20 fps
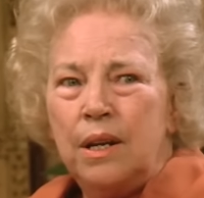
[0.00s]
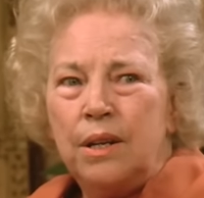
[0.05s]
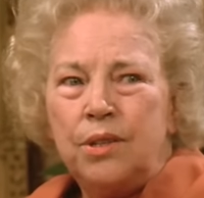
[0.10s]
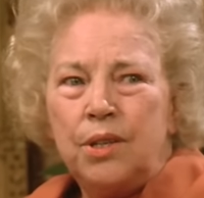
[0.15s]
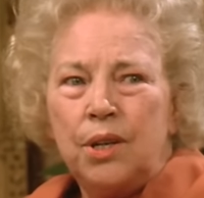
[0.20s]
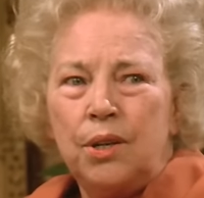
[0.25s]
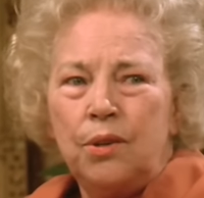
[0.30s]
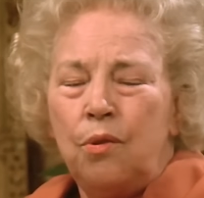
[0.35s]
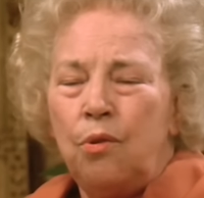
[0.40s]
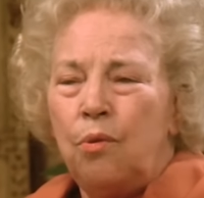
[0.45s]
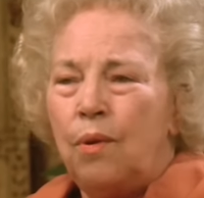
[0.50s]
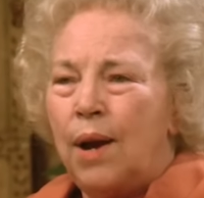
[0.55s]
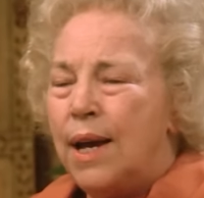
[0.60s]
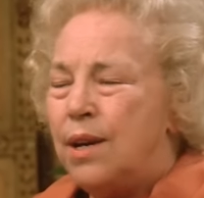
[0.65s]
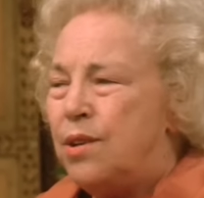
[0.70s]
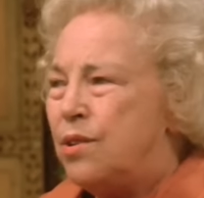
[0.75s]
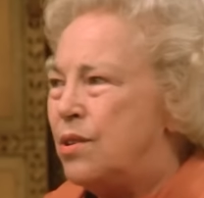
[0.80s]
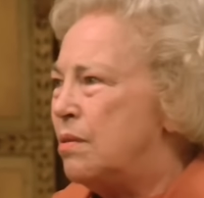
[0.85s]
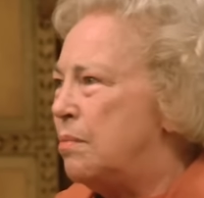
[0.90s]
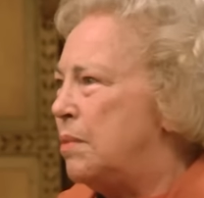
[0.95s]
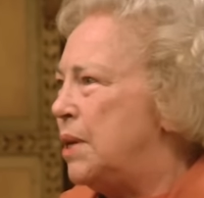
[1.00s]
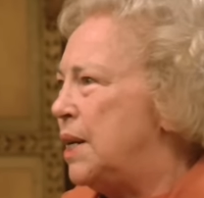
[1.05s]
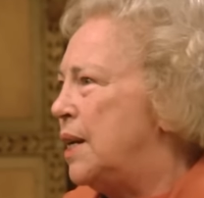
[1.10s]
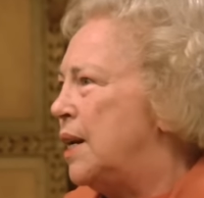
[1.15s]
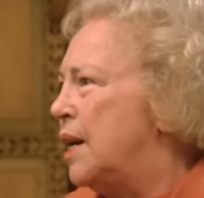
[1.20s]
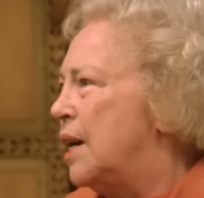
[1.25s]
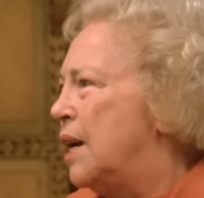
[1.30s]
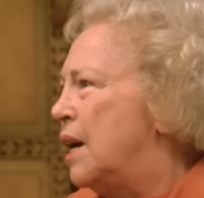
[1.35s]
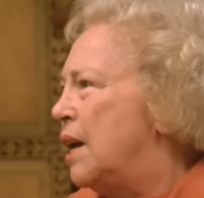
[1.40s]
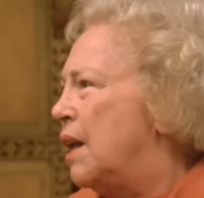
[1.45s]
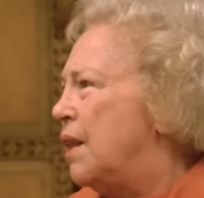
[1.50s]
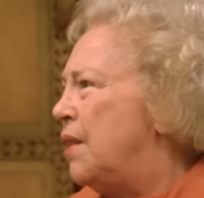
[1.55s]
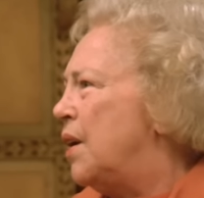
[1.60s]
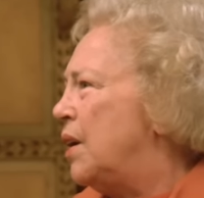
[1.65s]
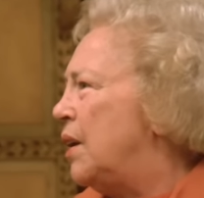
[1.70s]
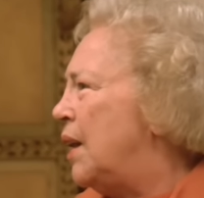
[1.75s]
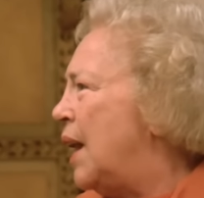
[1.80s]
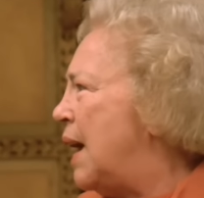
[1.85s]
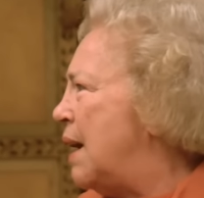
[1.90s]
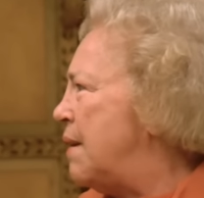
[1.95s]
children write to me,
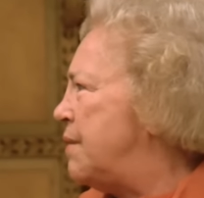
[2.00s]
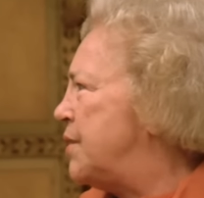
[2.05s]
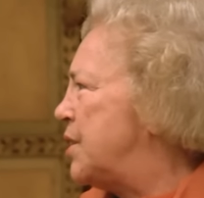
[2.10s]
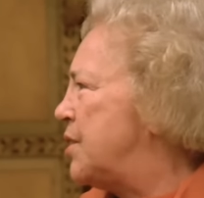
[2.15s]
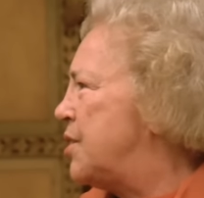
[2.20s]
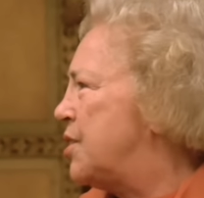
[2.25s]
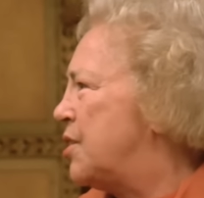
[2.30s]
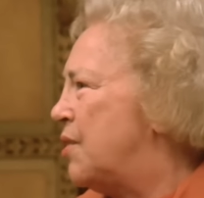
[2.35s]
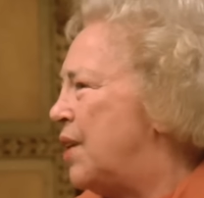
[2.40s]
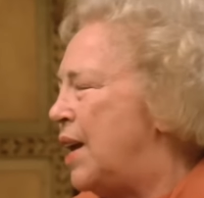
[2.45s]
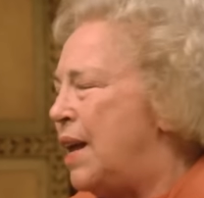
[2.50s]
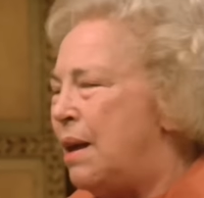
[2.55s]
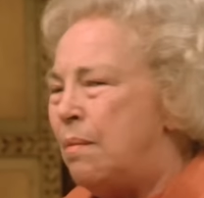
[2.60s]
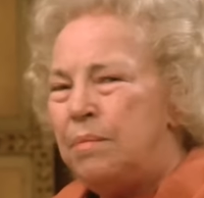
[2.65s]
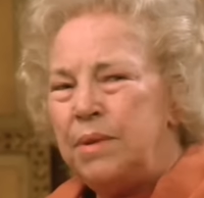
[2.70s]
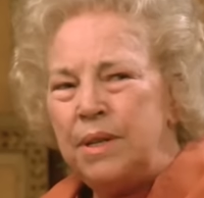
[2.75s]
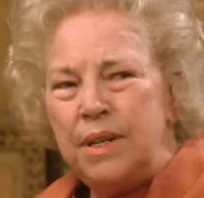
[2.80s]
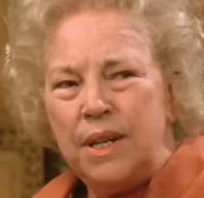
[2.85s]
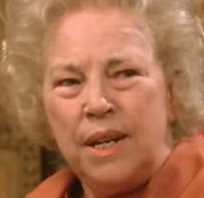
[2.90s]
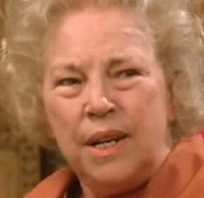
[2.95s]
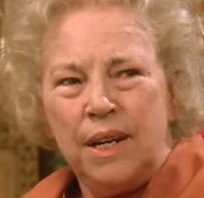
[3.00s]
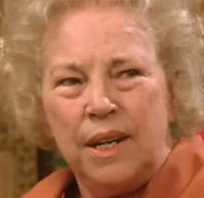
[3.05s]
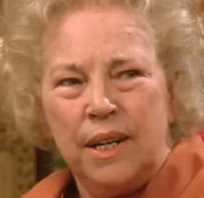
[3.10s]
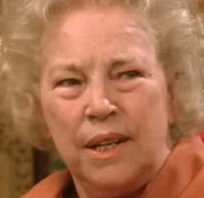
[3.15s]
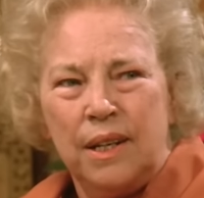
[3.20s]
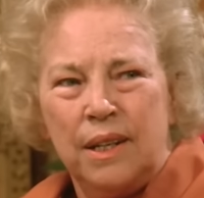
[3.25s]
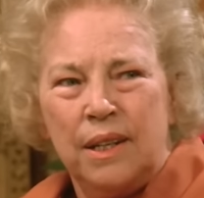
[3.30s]
their lives are so empty,